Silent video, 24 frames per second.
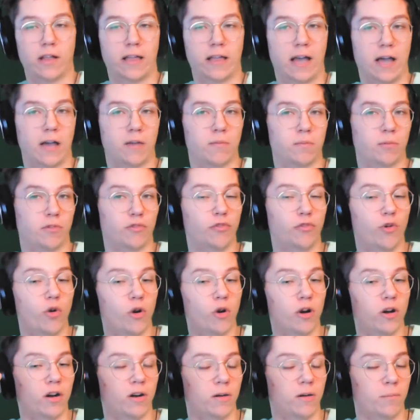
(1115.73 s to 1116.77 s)
Like
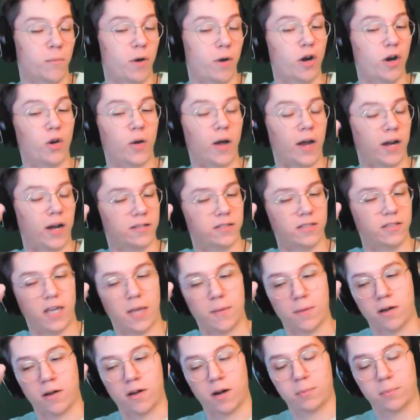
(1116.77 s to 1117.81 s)
before Mario Odyssey
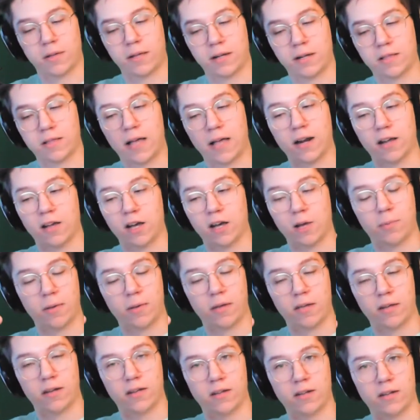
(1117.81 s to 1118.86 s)
came out, I played a lot of
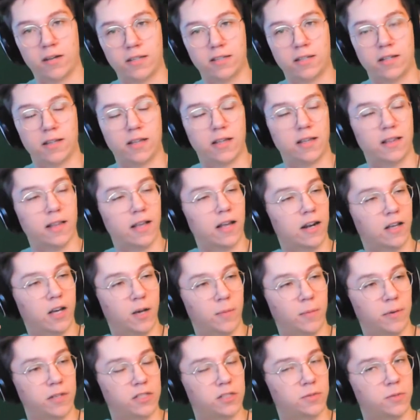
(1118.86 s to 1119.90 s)
Cuphead. I did like a lot of
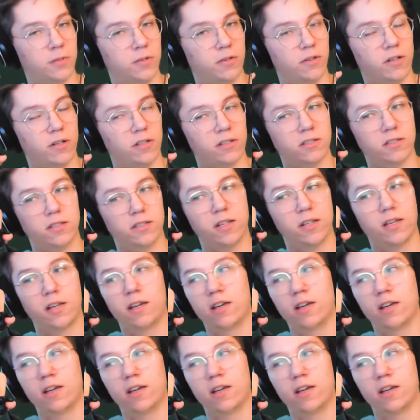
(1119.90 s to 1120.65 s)
Cuphead speedruns.